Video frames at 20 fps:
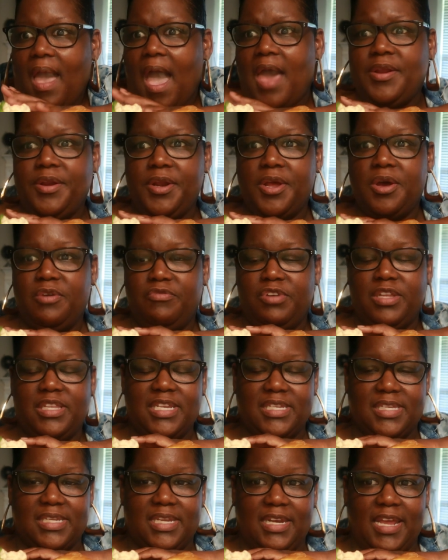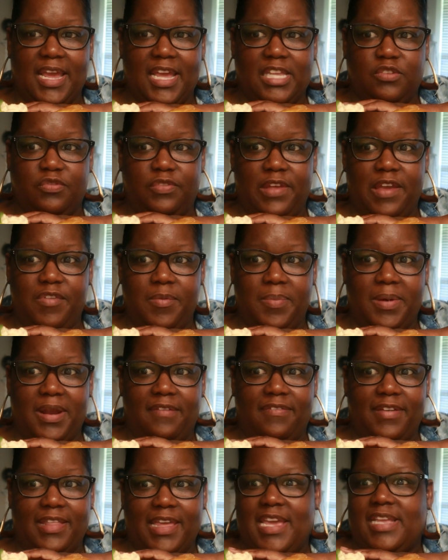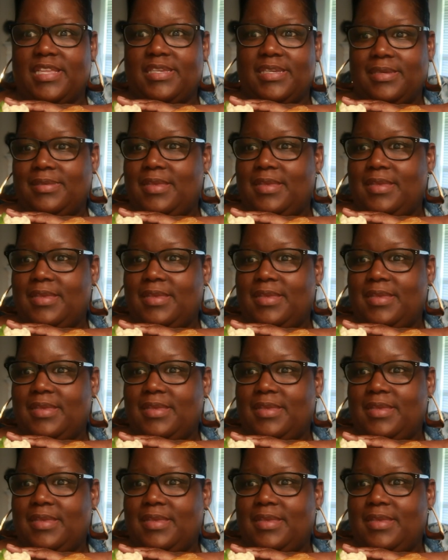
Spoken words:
I don't know, it really doesn't enhance flavor, but I feel like it